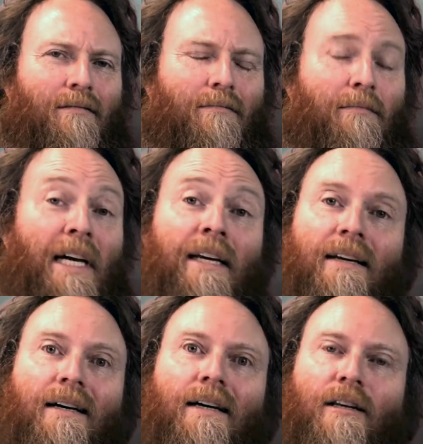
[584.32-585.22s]
My
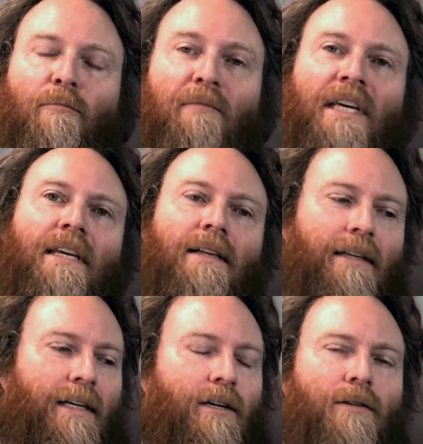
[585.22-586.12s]
gut
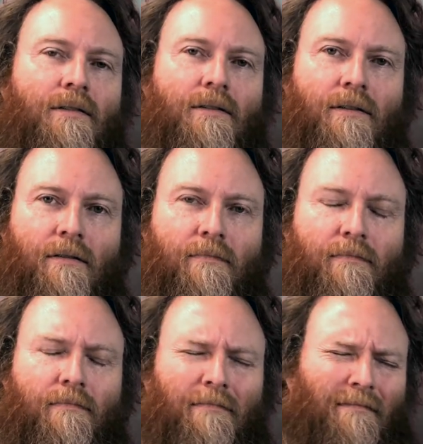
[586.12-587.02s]
immediately goes to
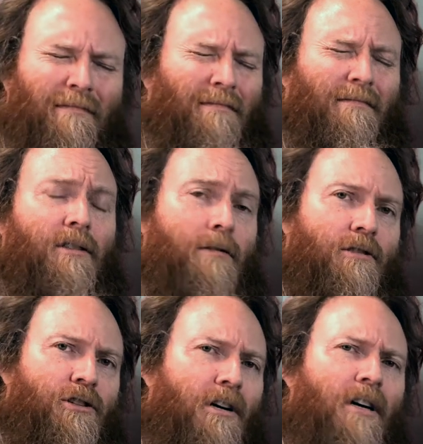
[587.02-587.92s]

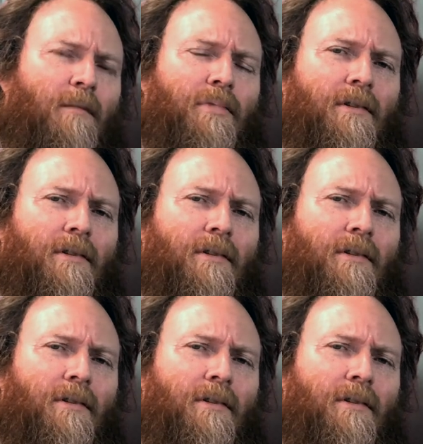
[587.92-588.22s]
sharp.